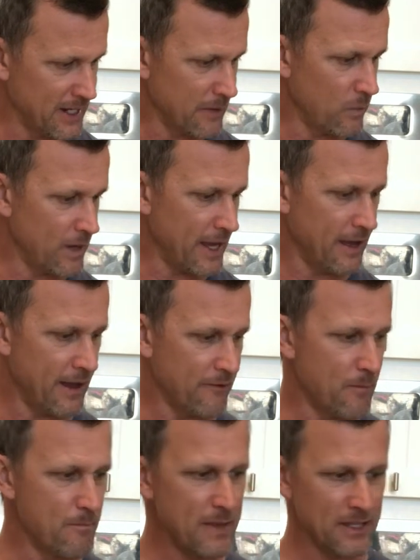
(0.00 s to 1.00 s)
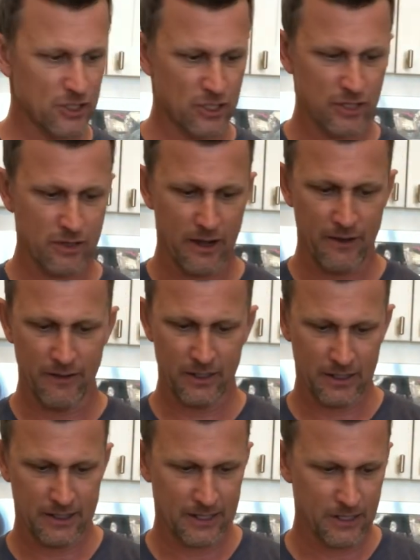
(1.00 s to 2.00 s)
in what I have a mixture of, and
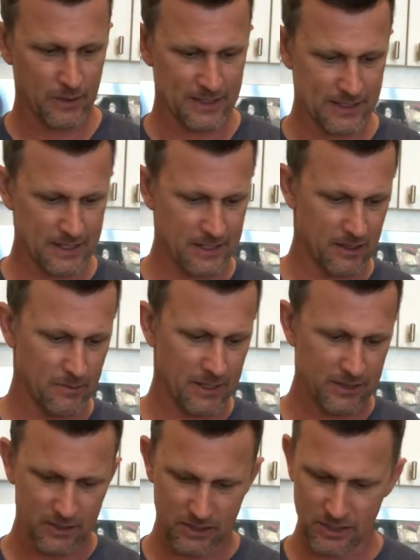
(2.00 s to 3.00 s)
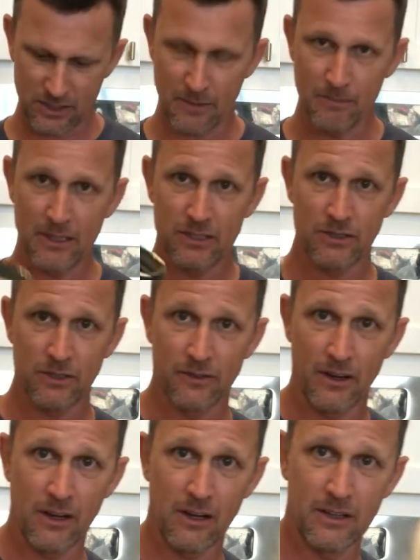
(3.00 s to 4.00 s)
I'm gonna tell you what's in here, but this is just a mixture of
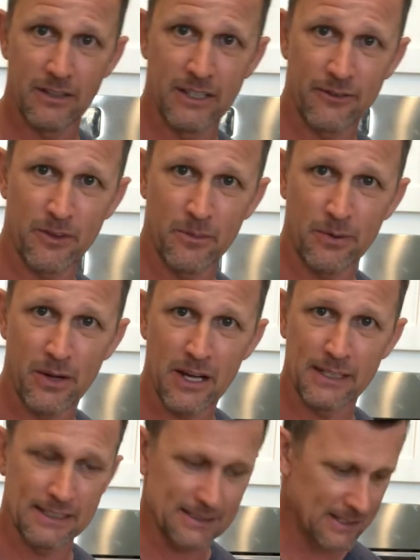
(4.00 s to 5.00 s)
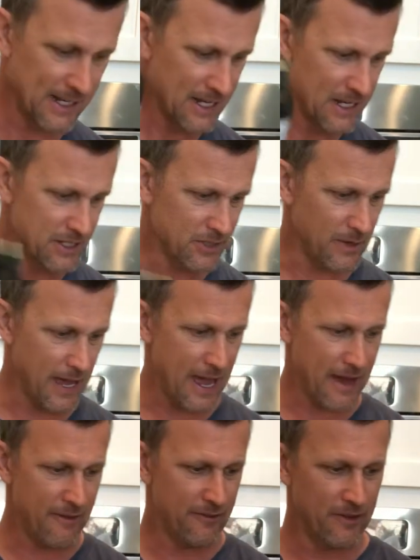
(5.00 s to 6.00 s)
all different products. So I
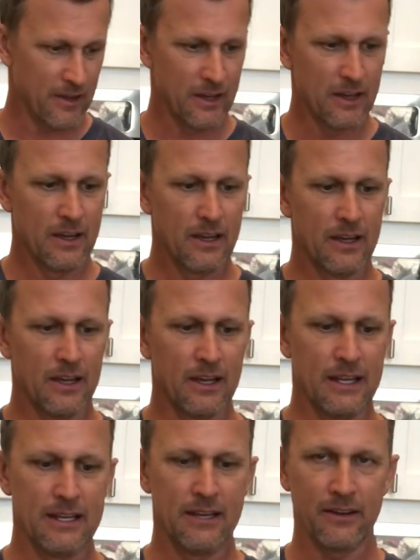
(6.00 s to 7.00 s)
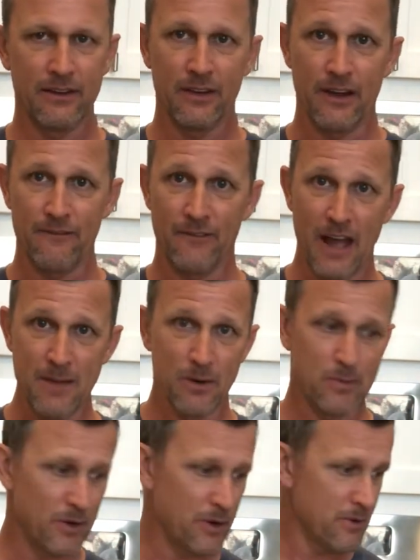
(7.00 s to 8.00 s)
have, in here I've got Fiber
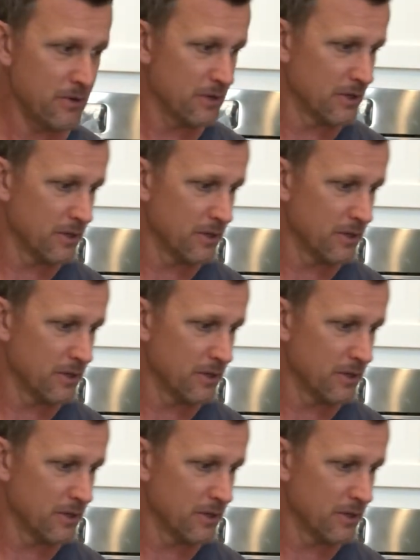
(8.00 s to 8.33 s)
Pro,